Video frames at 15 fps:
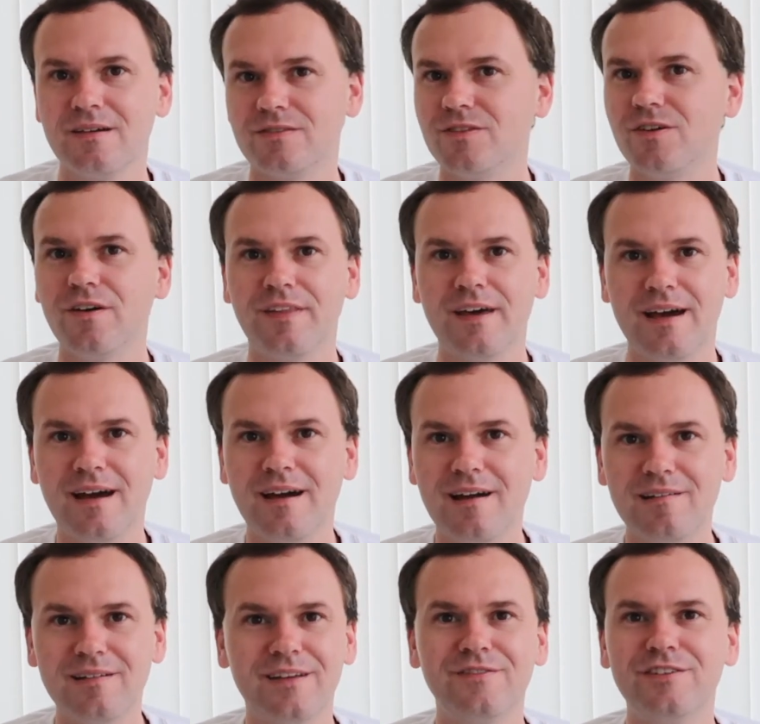Not that
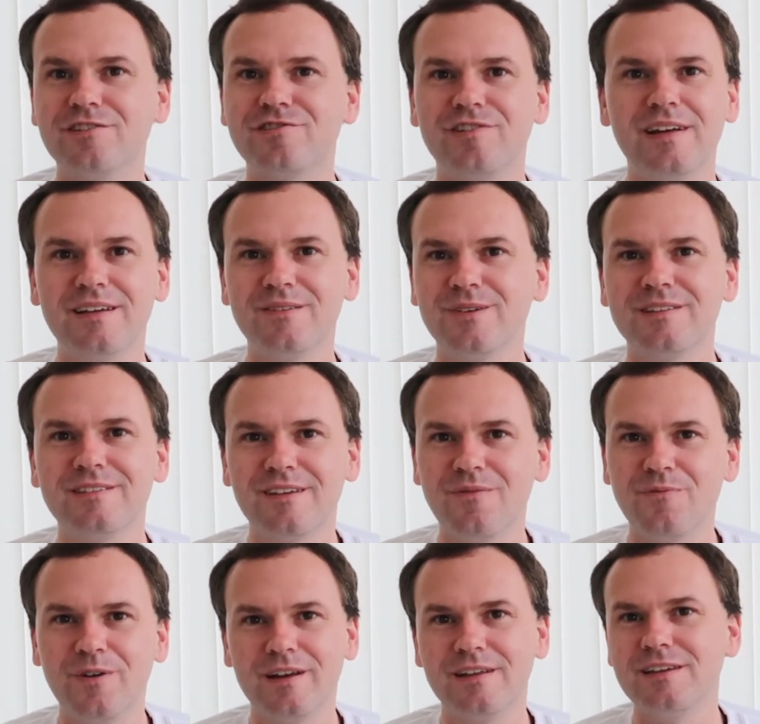hard. If you're trading with
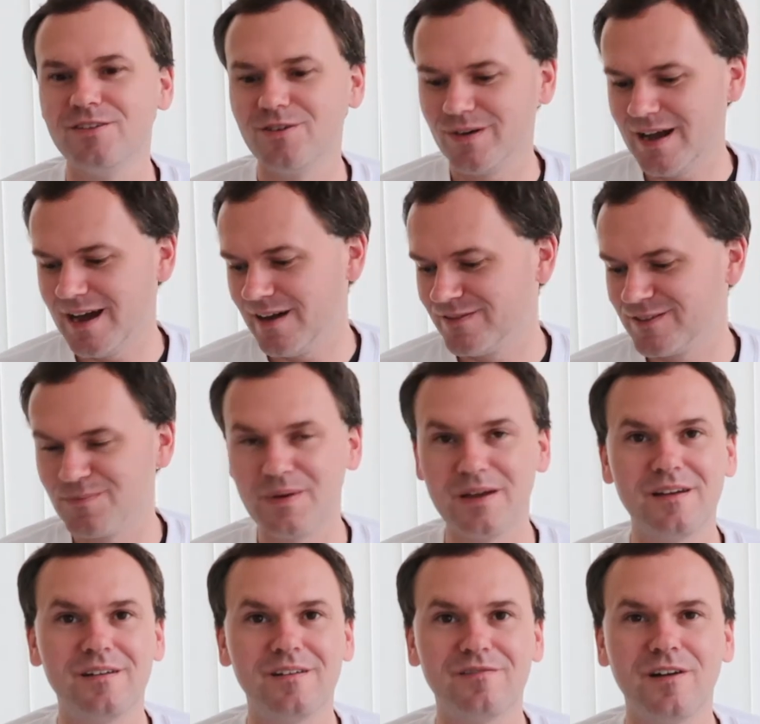someone and you don't have
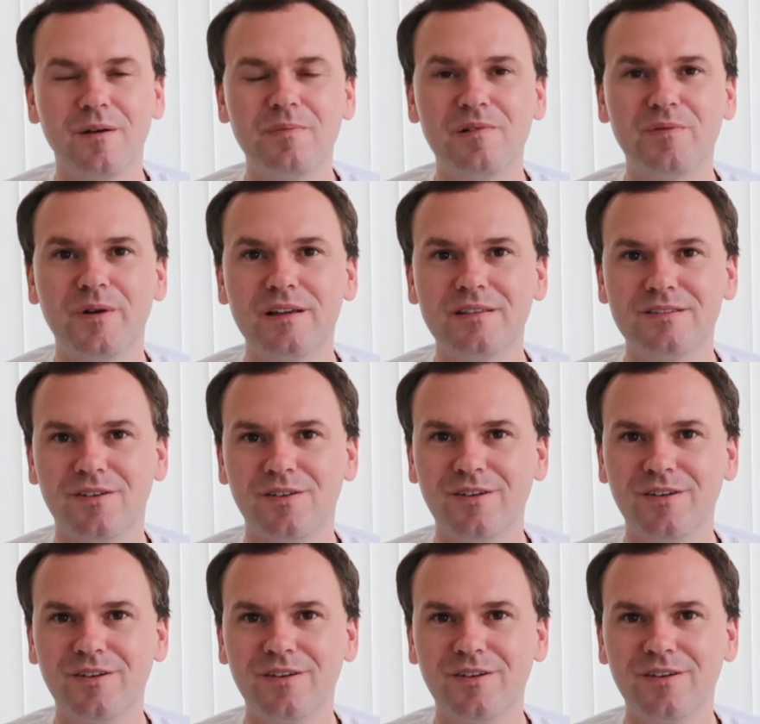spare rubber ones,